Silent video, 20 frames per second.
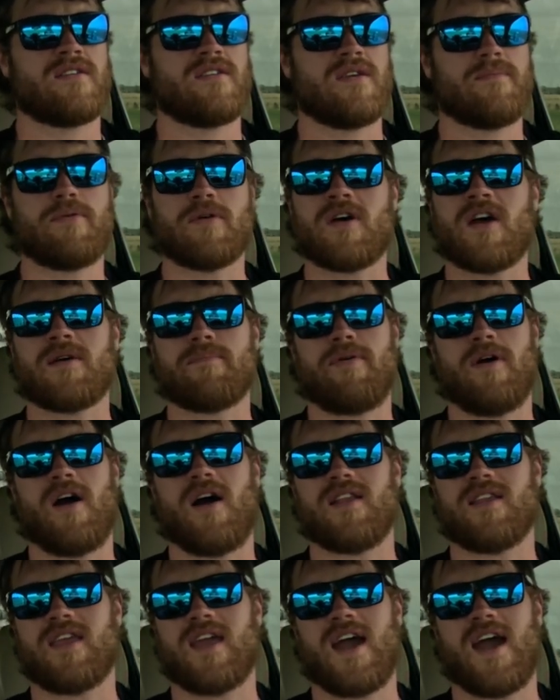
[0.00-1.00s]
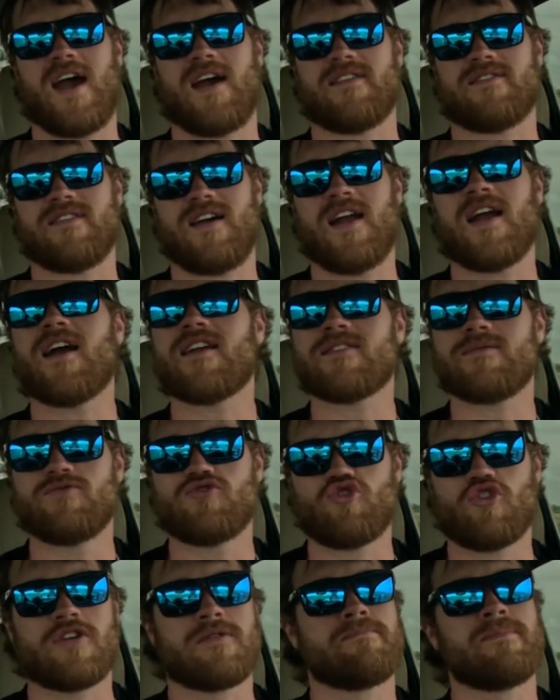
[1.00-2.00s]
you put on a podcast, I got
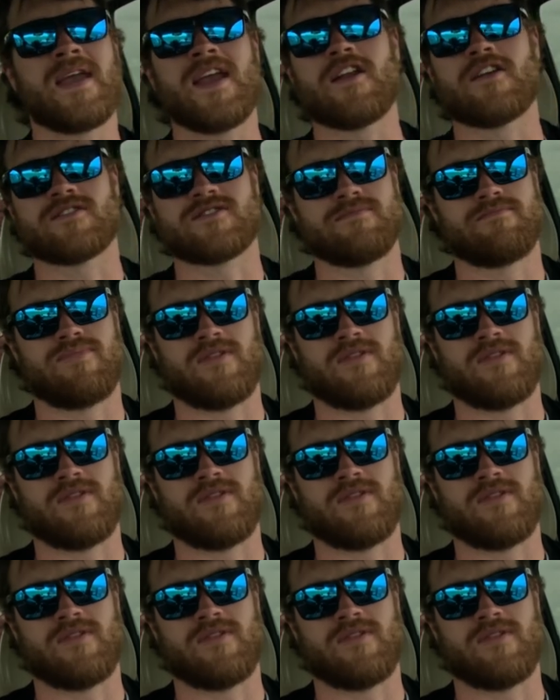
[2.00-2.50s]
some Jordan Peterson